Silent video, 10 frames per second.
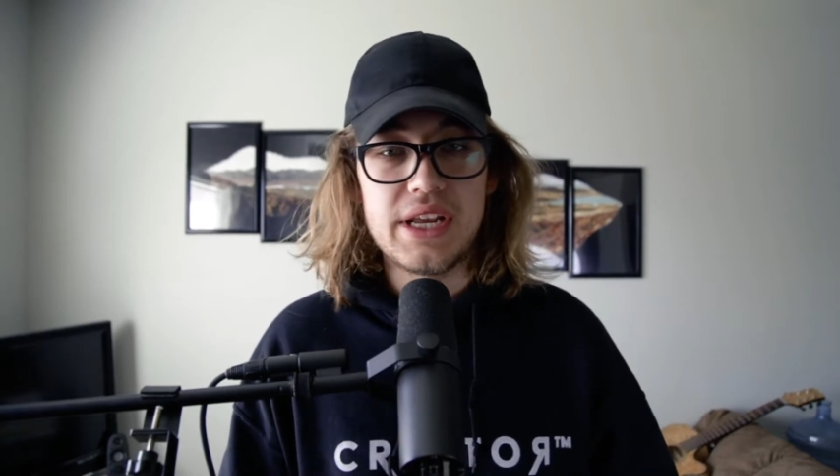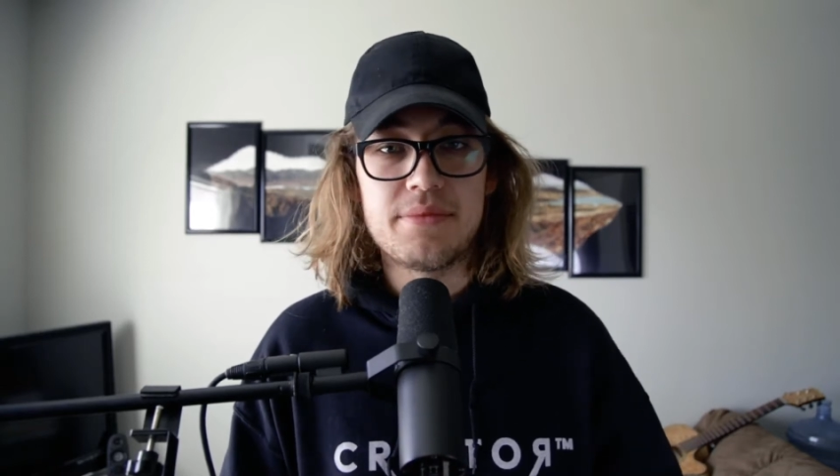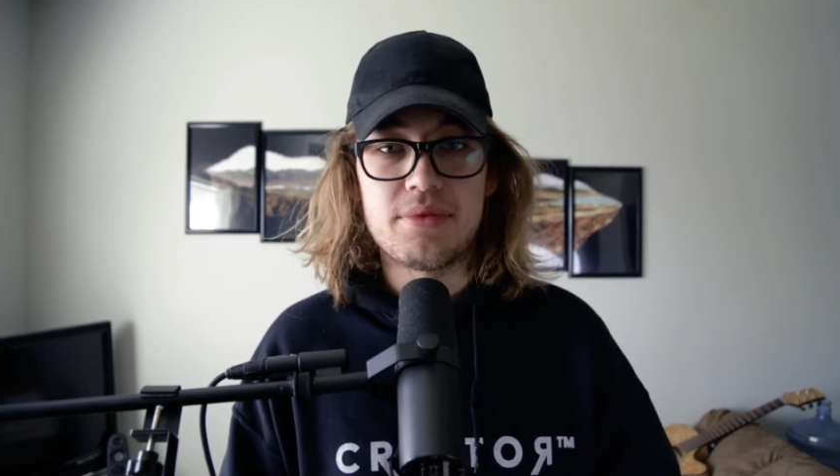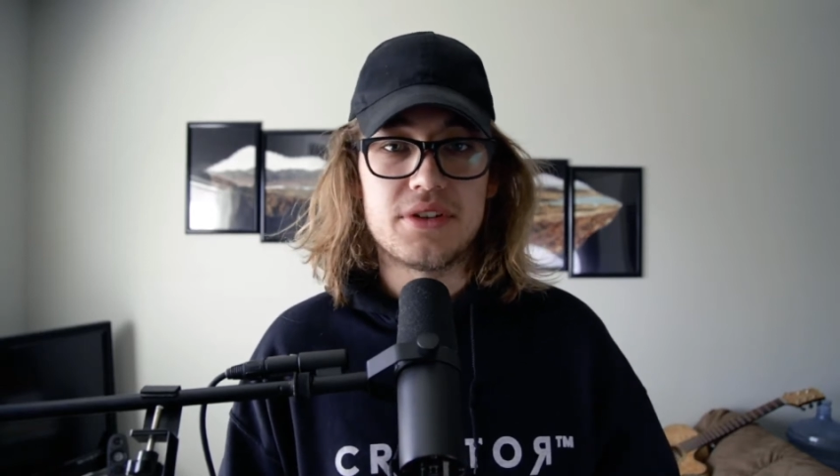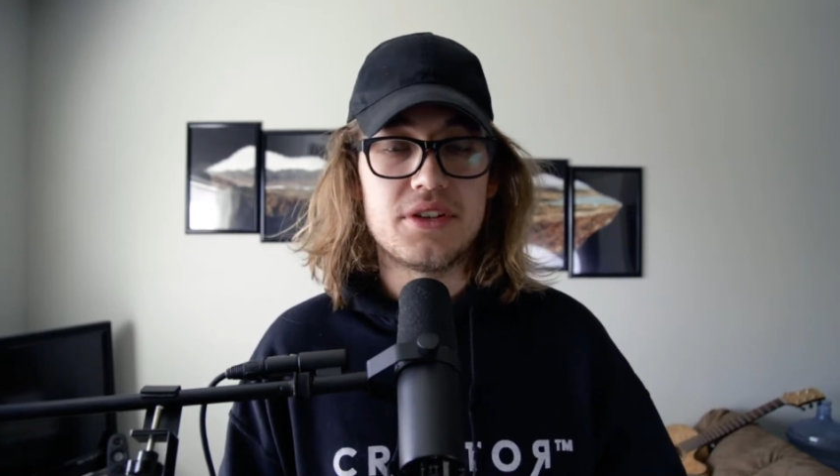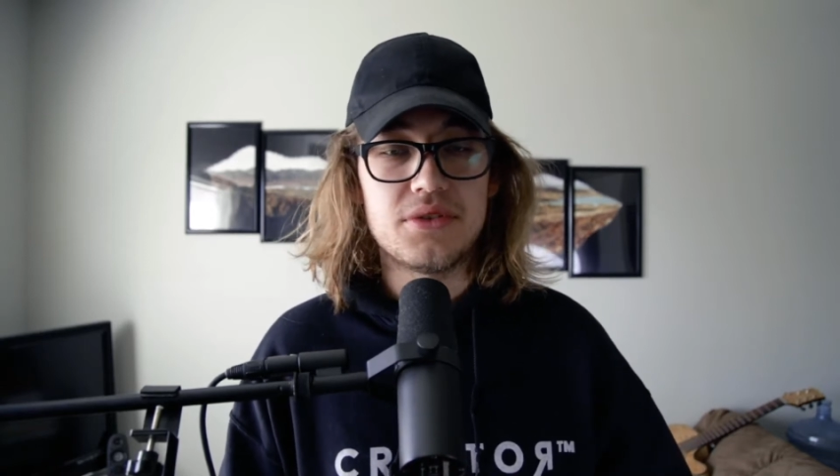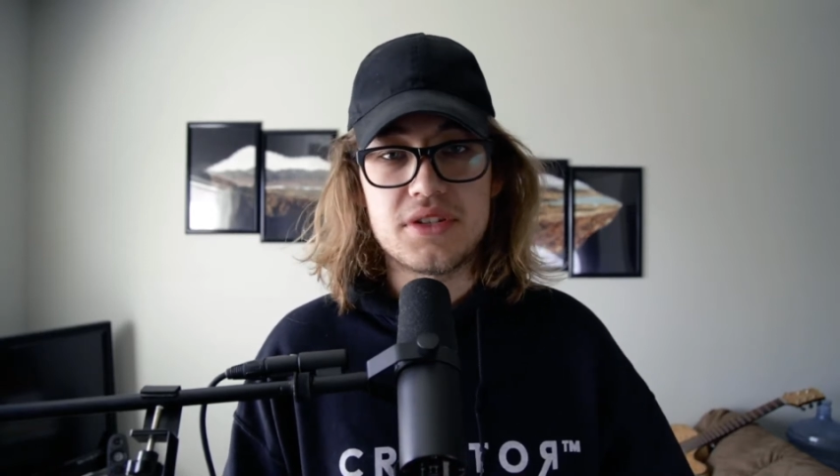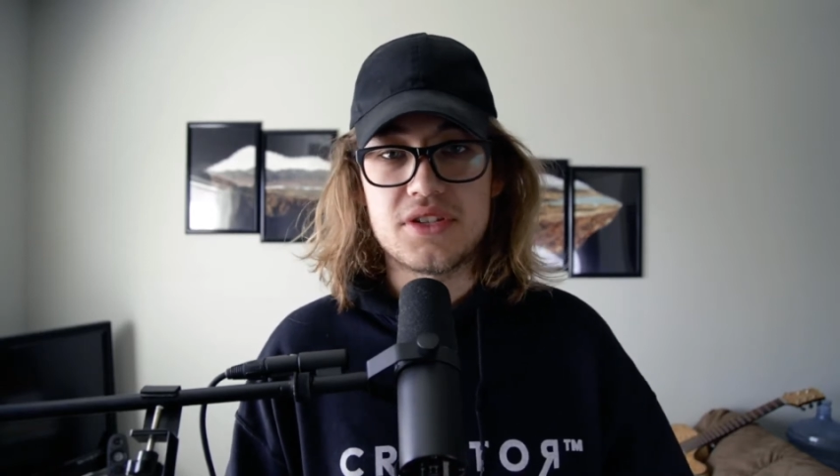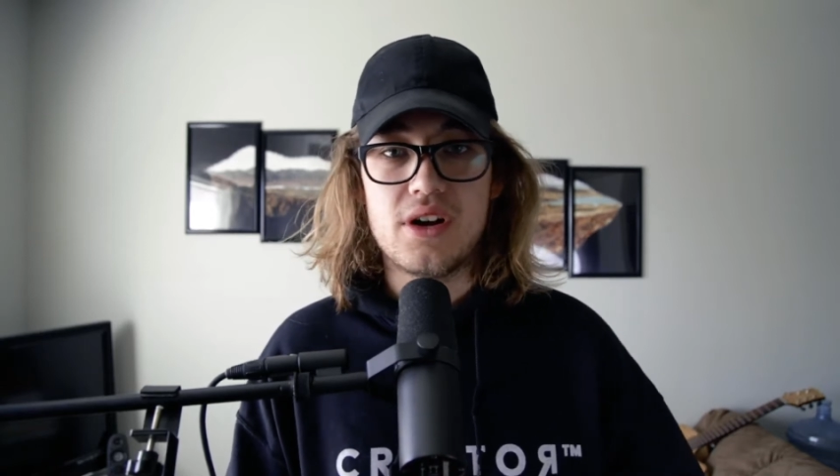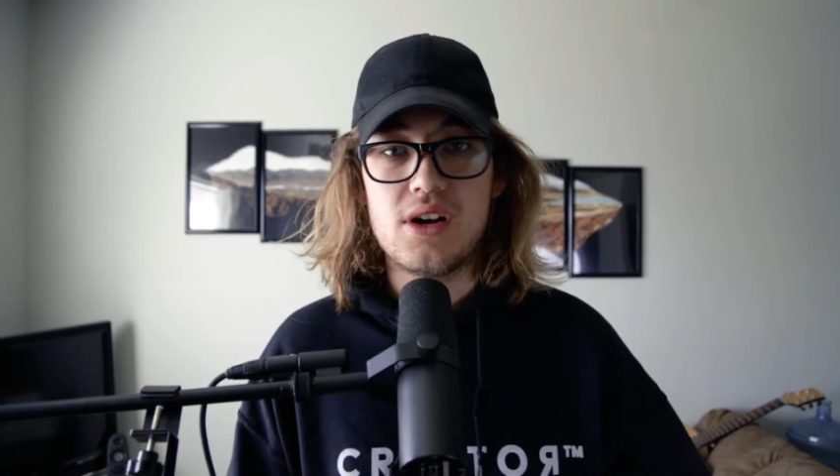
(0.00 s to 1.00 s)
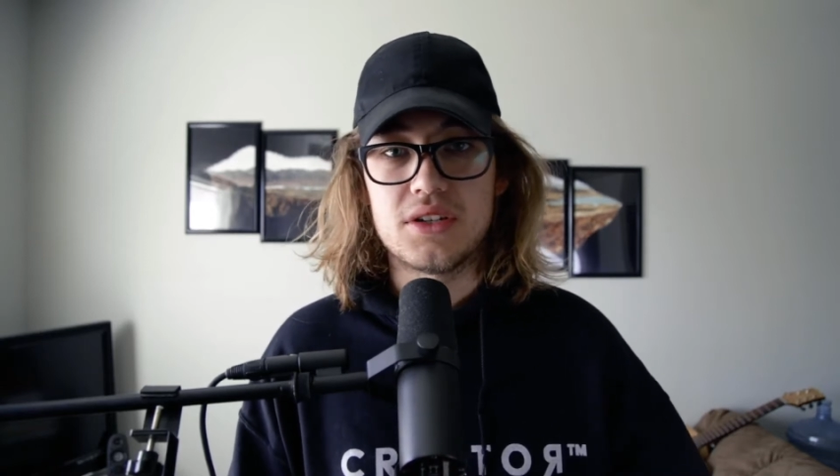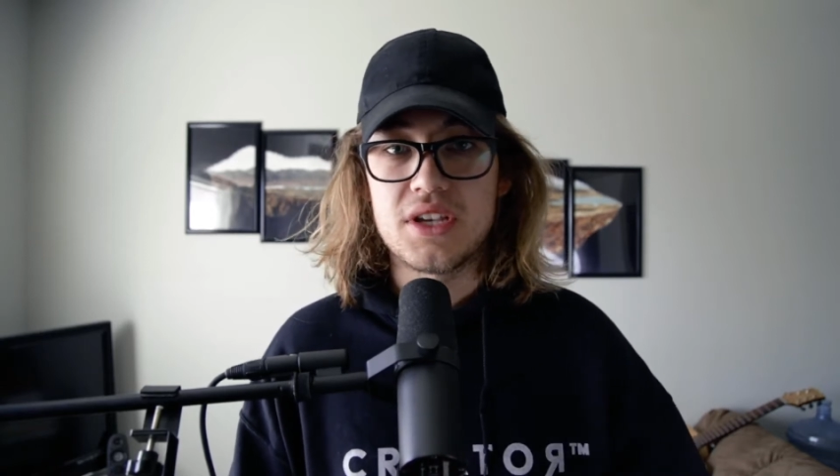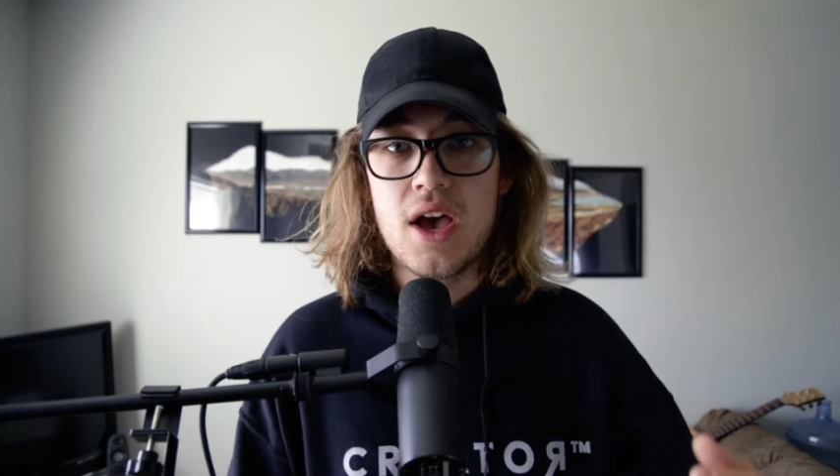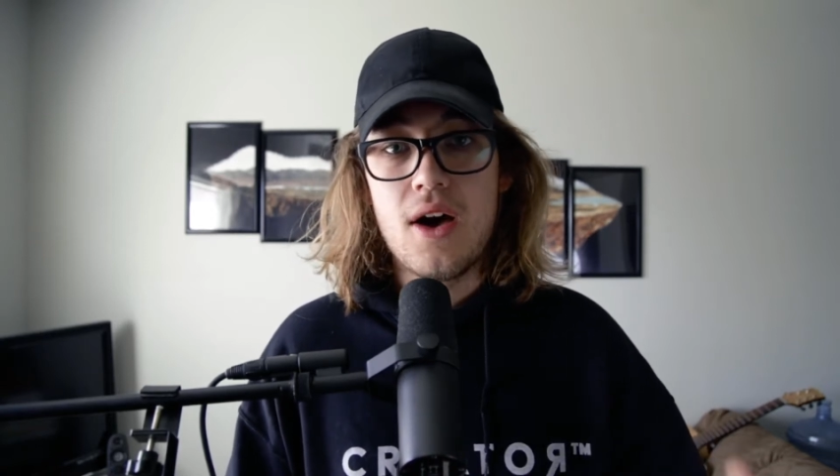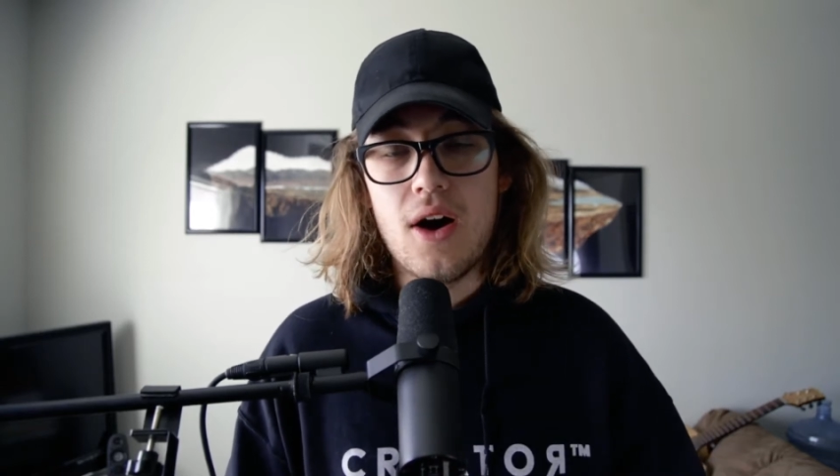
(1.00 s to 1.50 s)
and produced songs